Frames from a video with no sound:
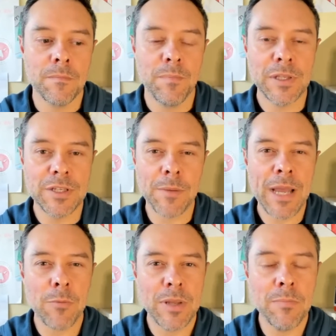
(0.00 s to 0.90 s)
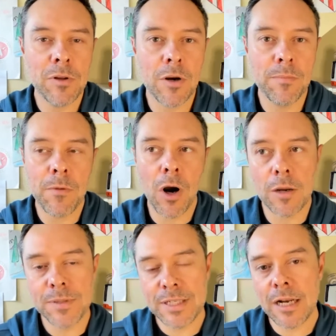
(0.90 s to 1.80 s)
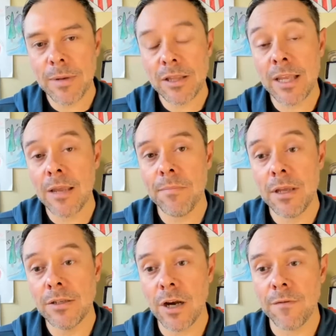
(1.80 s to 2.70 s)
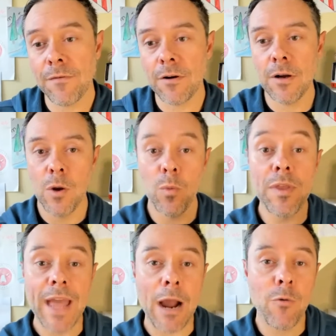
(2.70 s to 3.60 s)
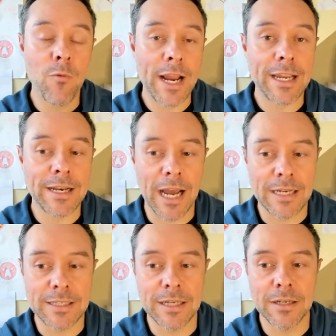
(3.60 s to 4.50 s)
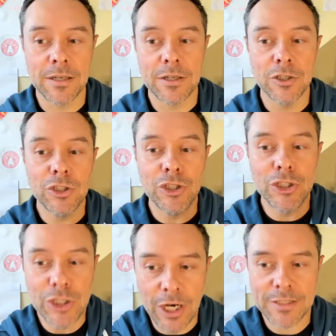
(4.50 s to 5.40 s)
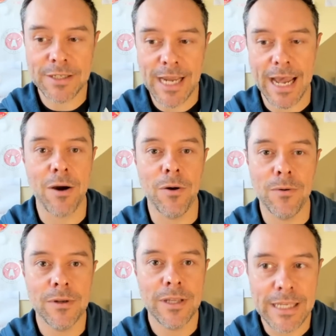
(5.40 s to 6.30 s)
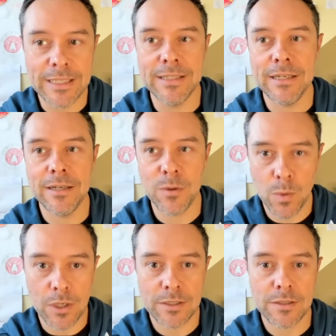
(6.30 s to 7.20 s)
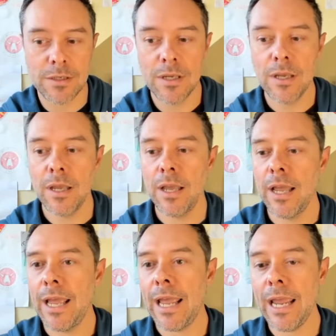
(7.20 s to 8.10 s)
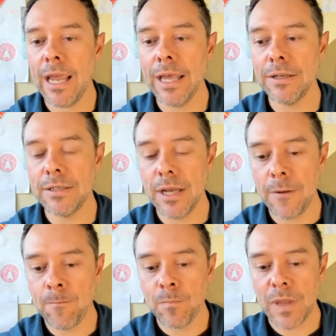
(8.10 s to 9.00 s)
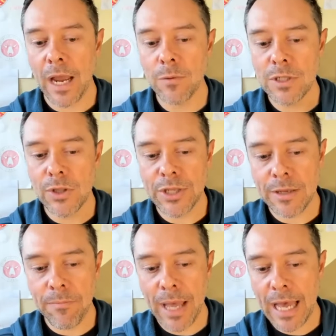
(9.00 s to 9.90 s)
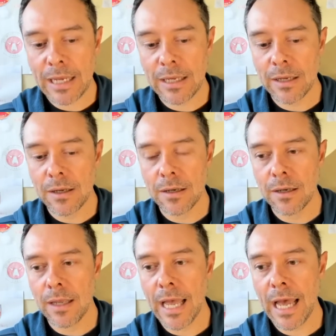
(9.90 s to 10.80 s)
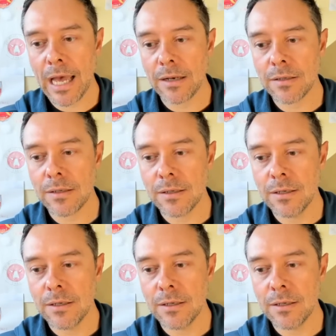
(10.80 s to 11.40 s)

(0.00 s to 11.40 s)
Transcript: but somehow people are upset about the game being tougher without recognizing just how easy it was. And I was looking back at